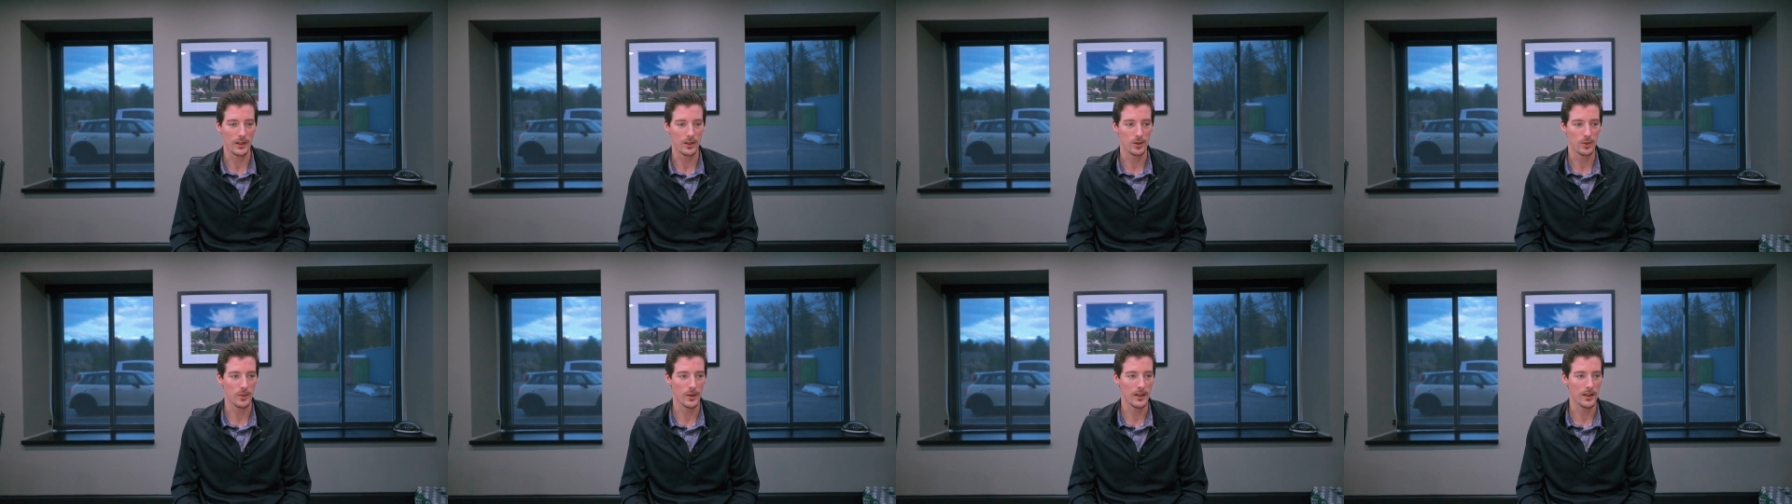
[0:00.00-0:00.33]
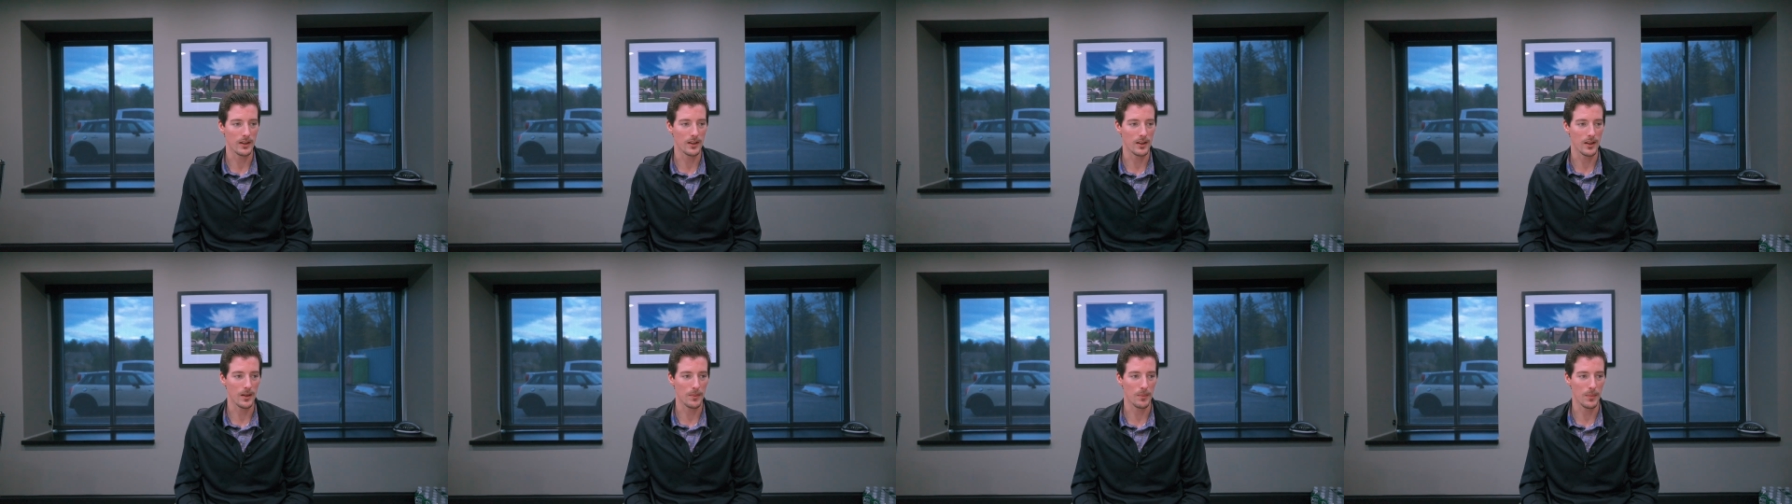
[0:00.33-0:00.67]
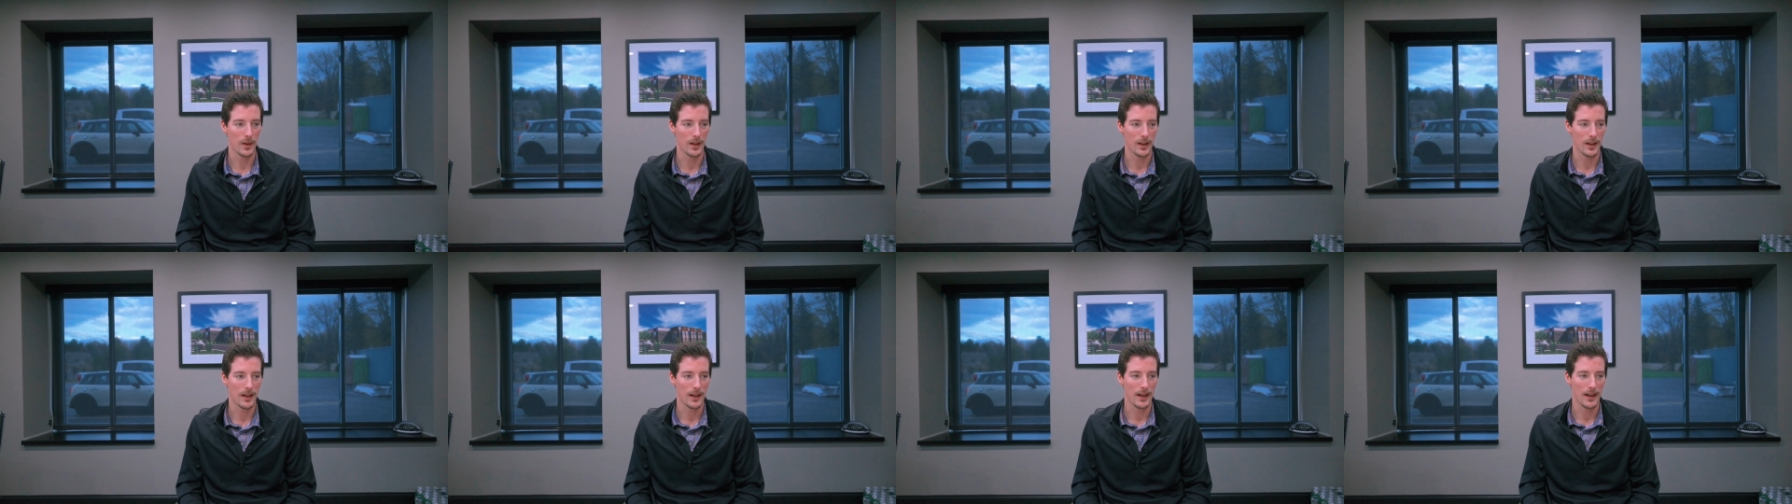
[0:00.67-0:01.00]
So we ended
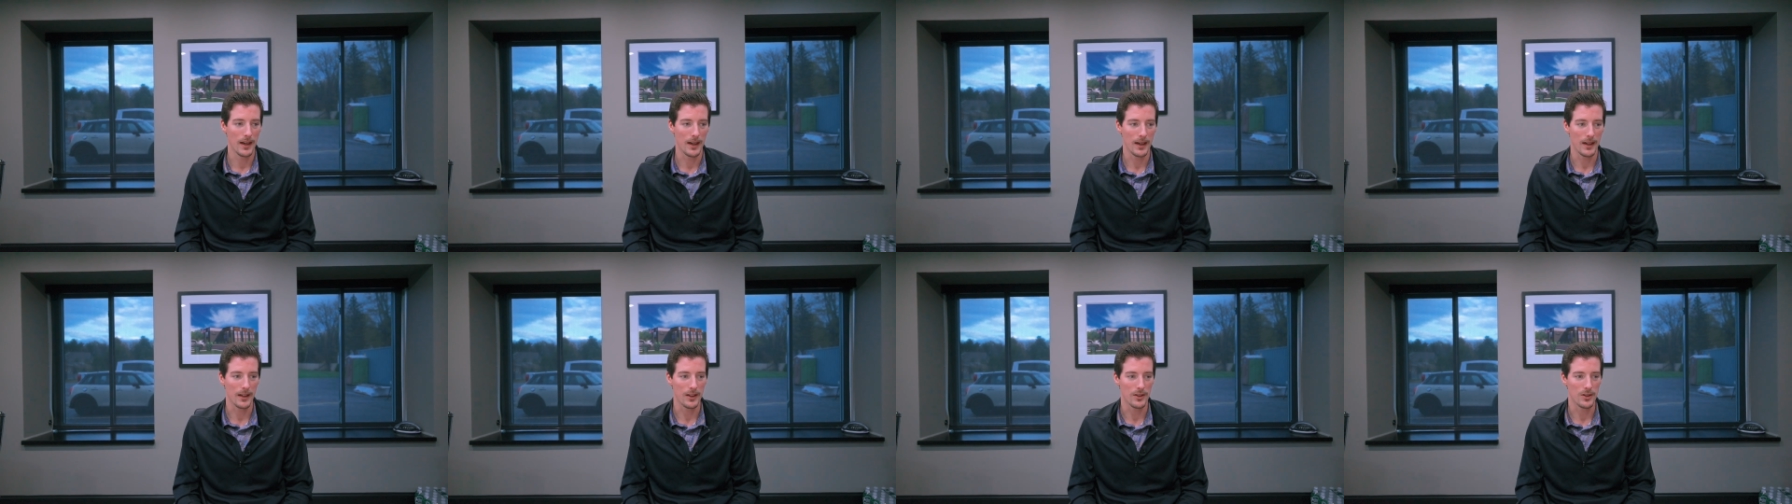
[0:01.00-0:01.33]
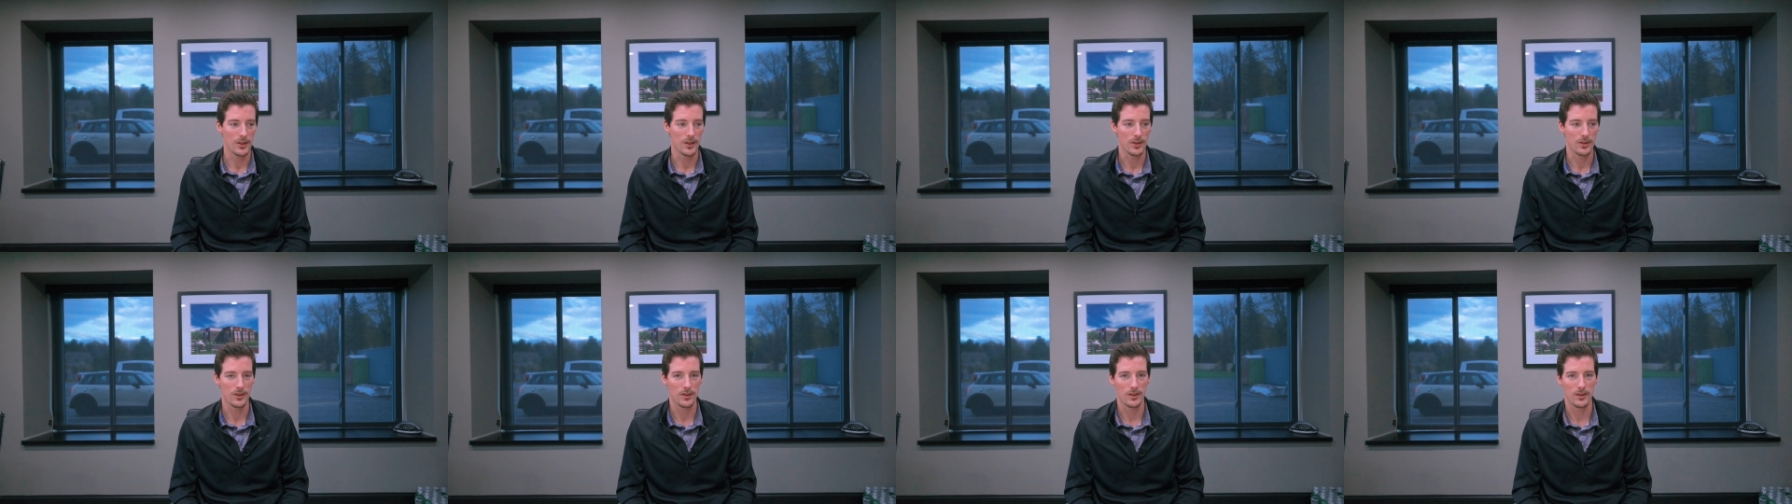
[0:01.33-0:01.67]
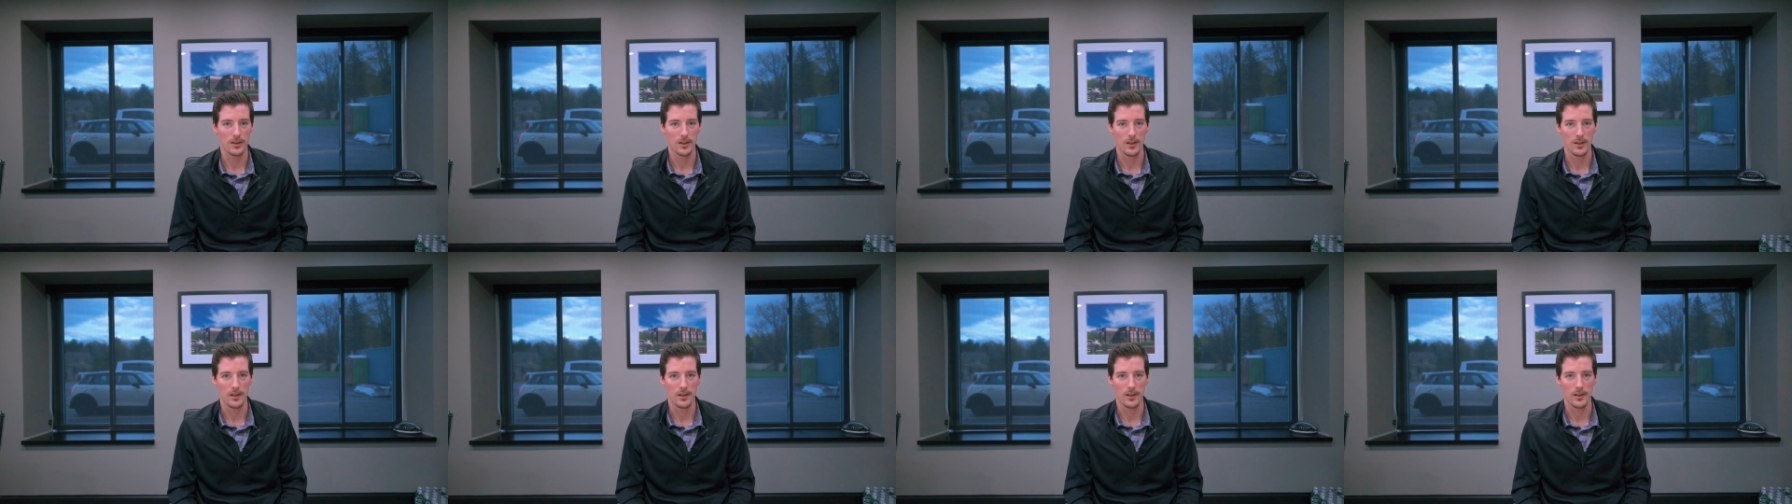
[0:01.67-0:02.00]
up just
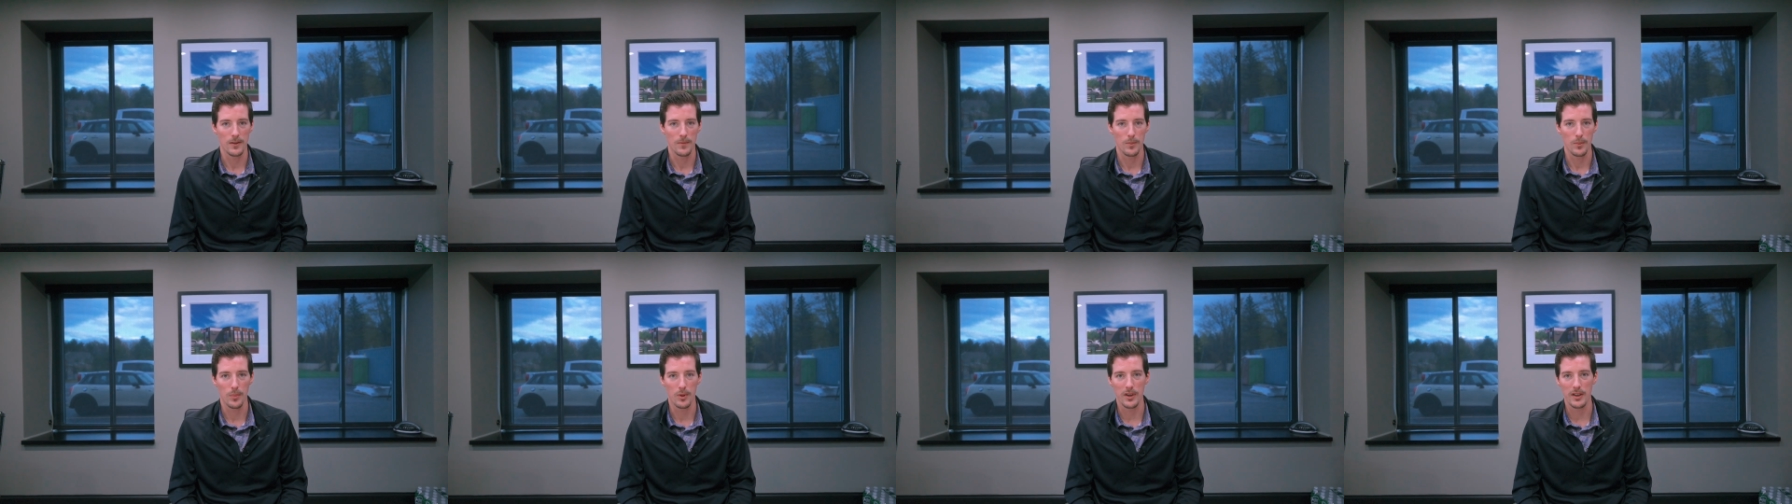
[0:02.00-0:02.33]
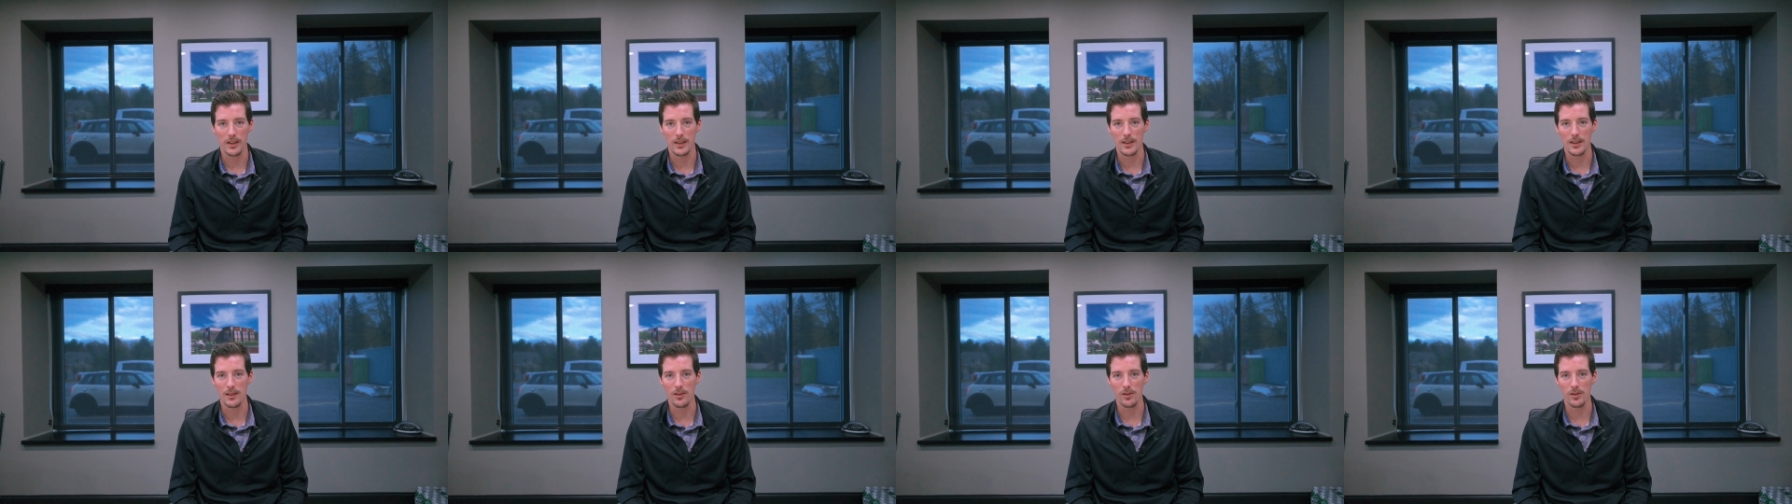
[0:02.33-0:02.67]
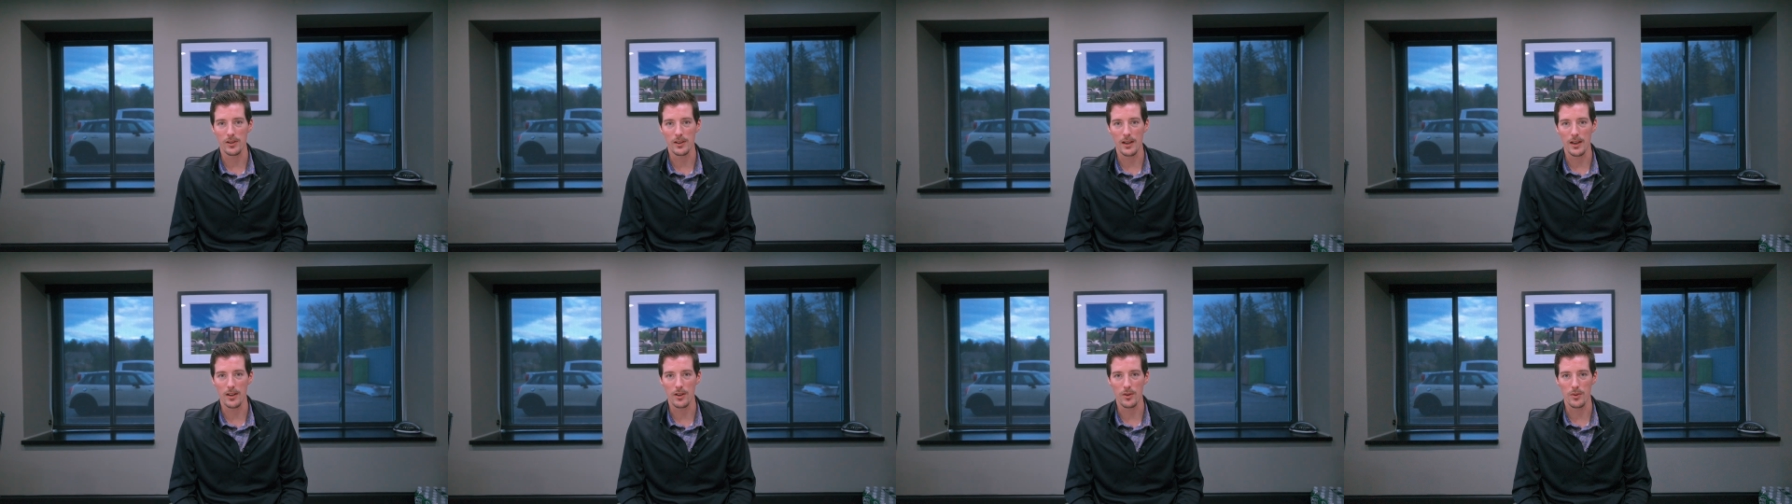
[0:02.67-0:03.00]
putting a deal
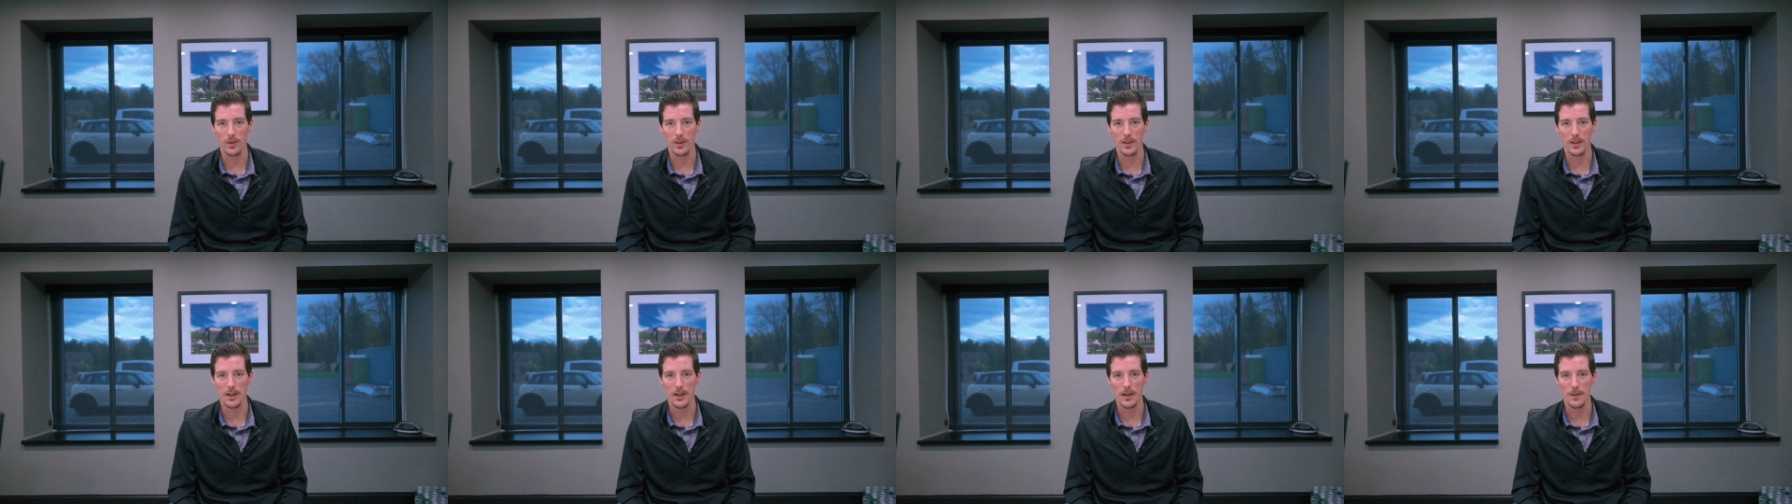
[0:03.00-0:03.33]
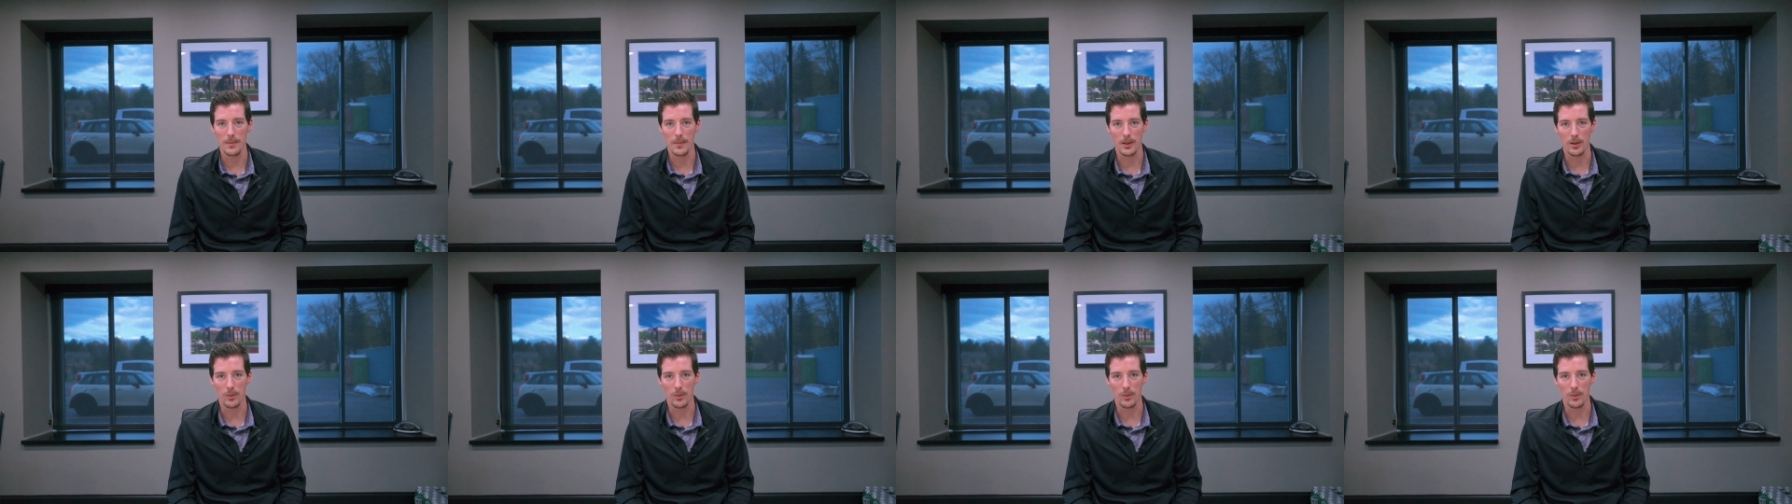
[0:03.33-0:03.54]
together with them,